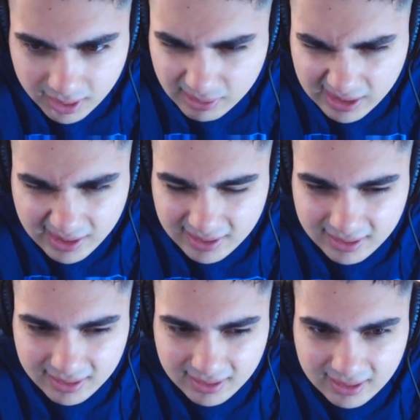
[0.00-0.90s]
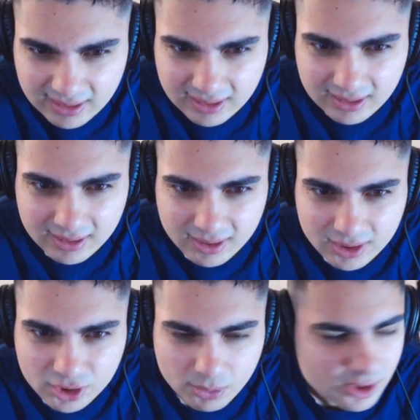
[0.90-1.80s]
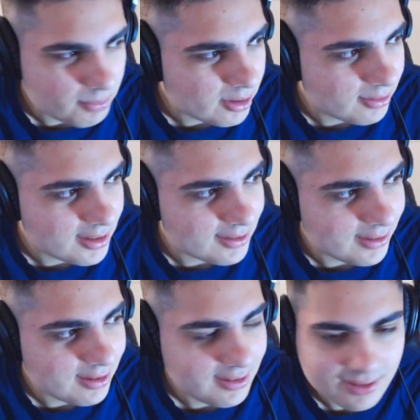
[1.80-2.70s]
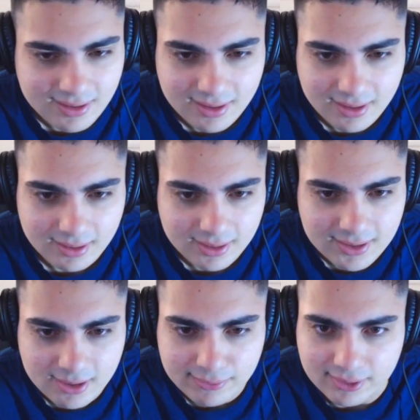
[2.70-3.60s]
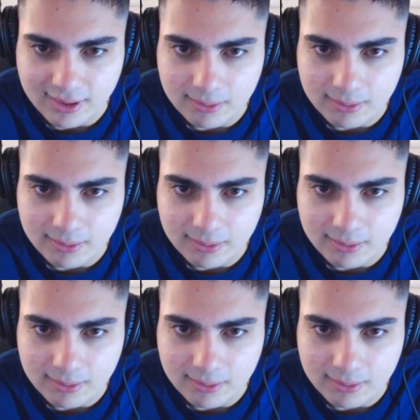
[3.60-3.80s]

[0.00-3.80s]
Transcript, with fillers: What? Should we jump into this arena? Let's go for it,